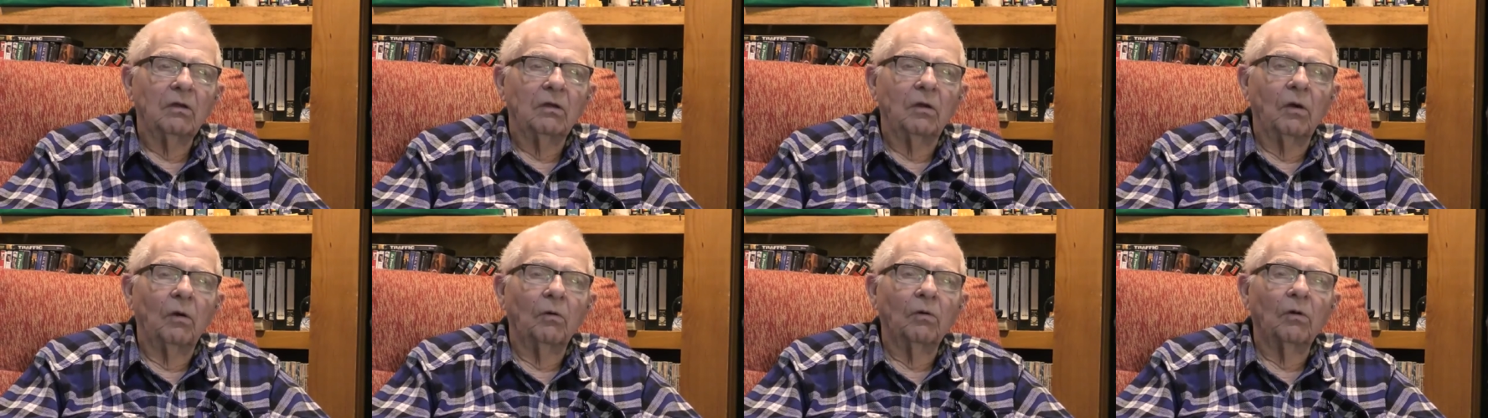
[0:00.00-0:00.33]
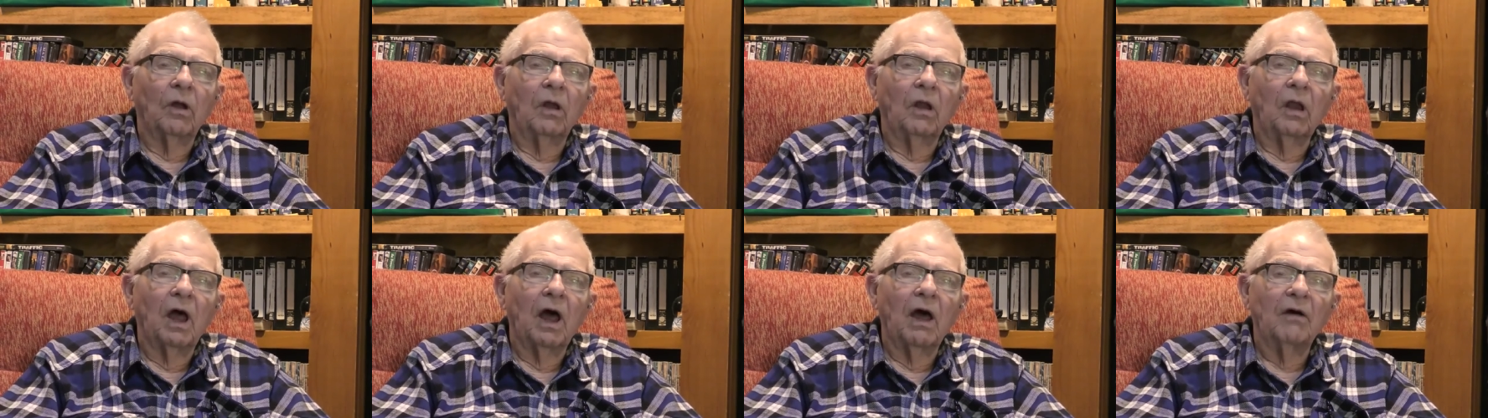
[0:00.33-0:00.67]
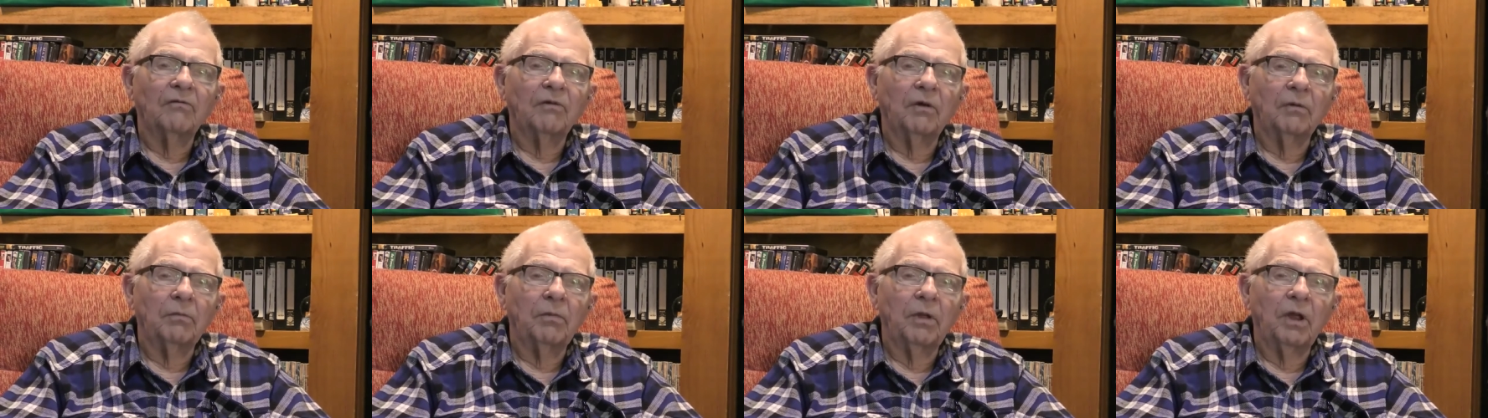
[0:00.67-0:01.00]
go to
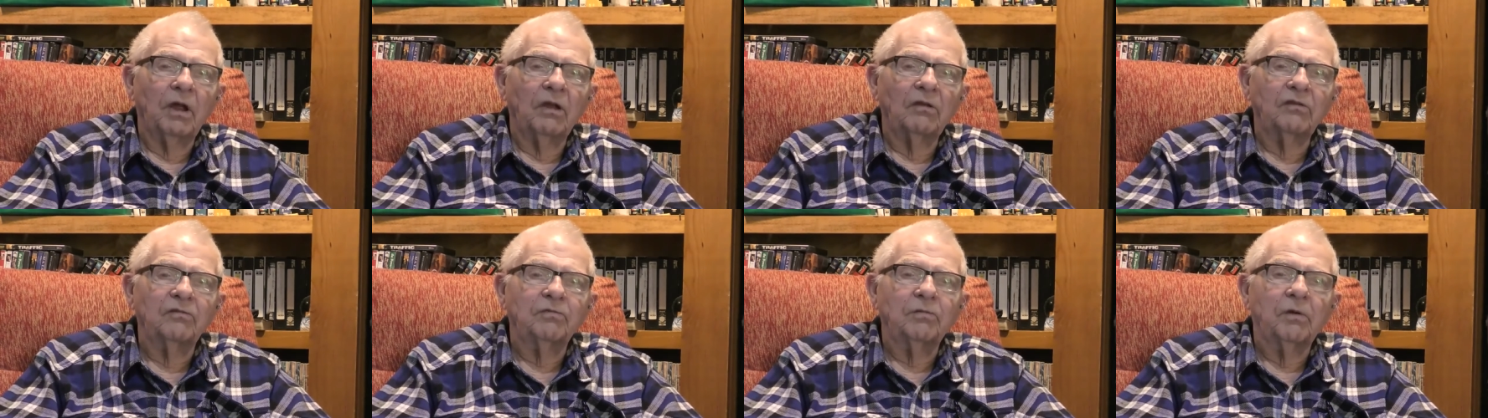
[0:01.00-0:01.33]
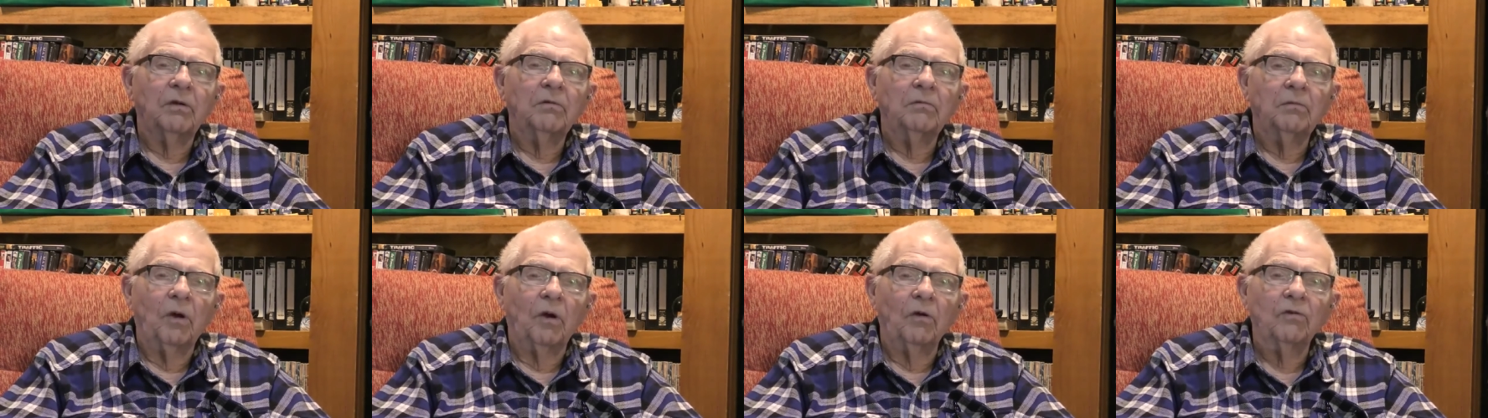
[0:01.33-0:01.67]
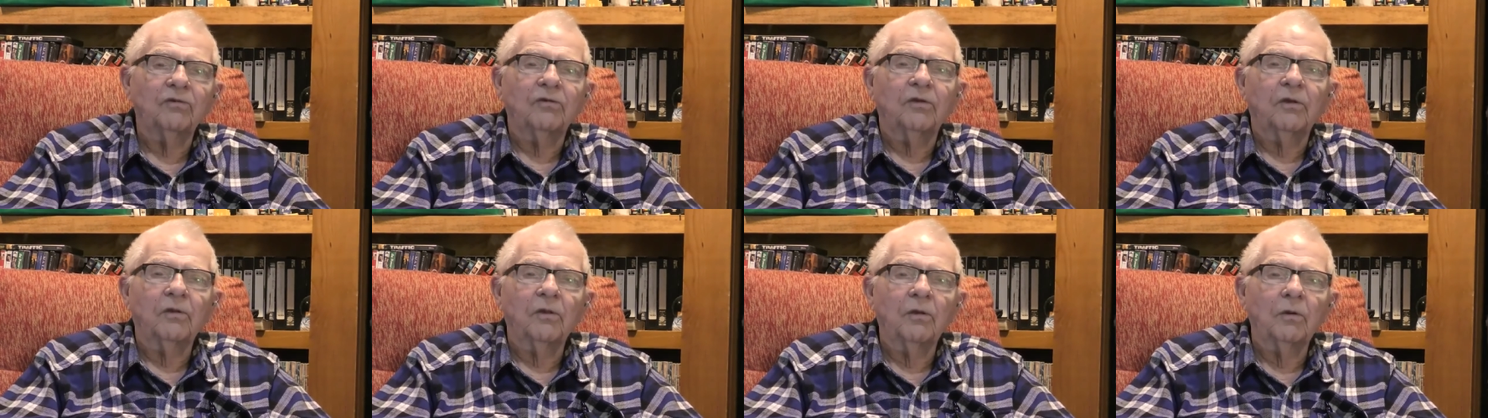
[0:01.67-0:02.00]
Lava Beds, but
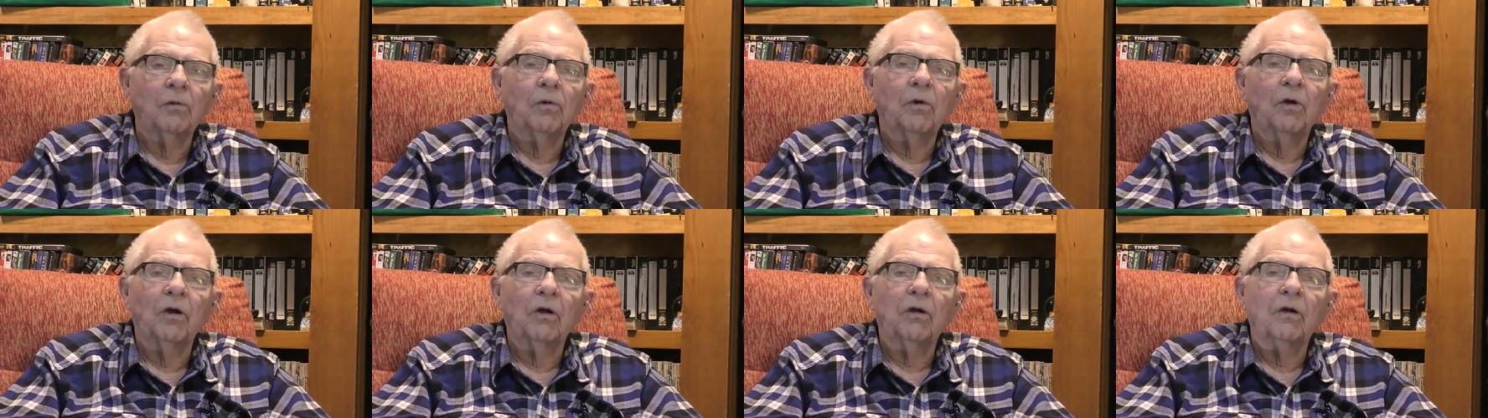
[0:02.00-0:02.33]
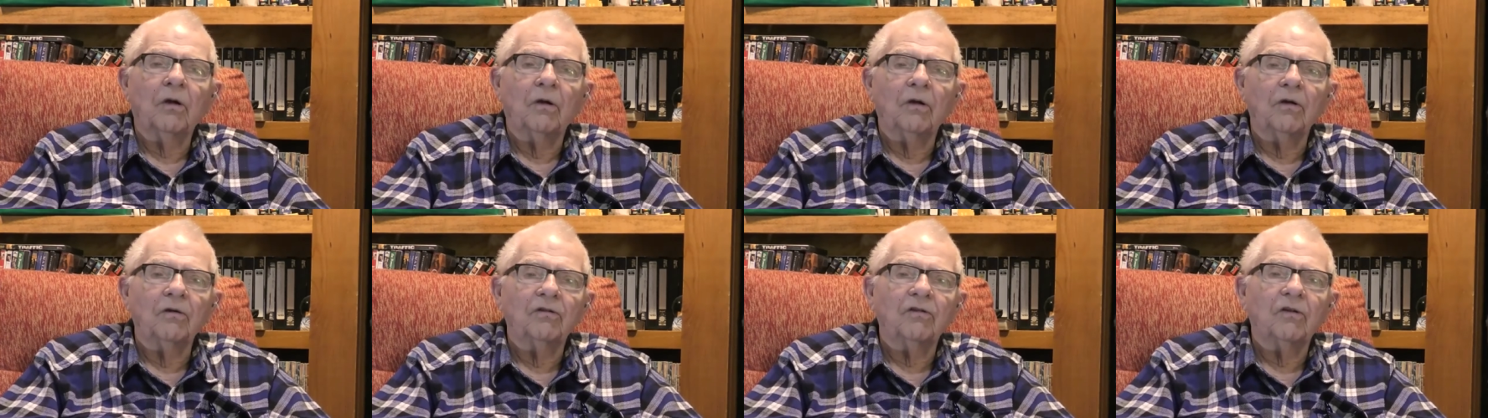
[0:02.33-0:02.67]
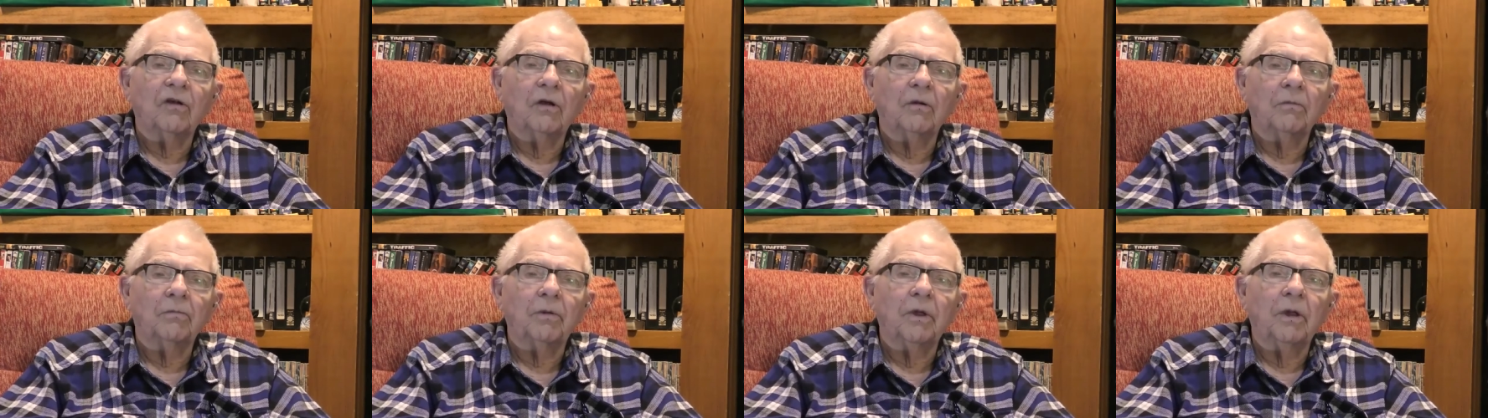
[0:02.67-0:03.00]
most of the workers
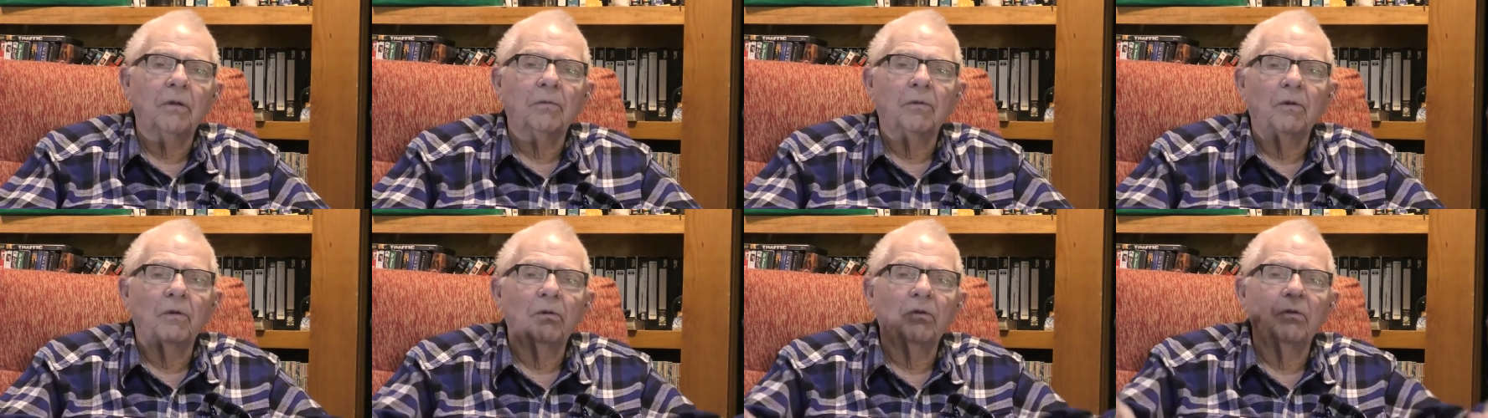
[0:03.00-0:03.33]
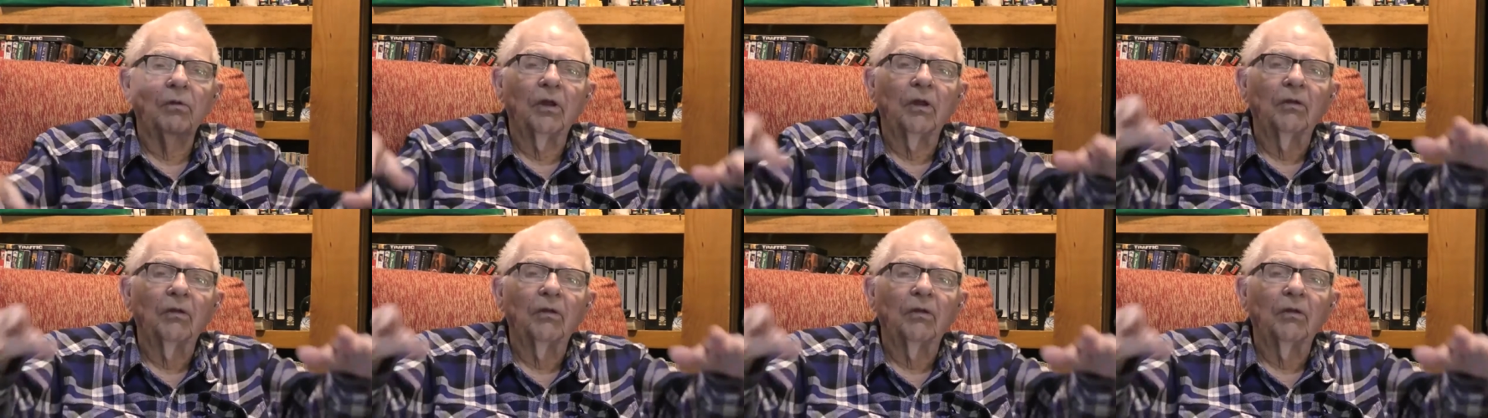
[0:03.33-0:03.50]
are people who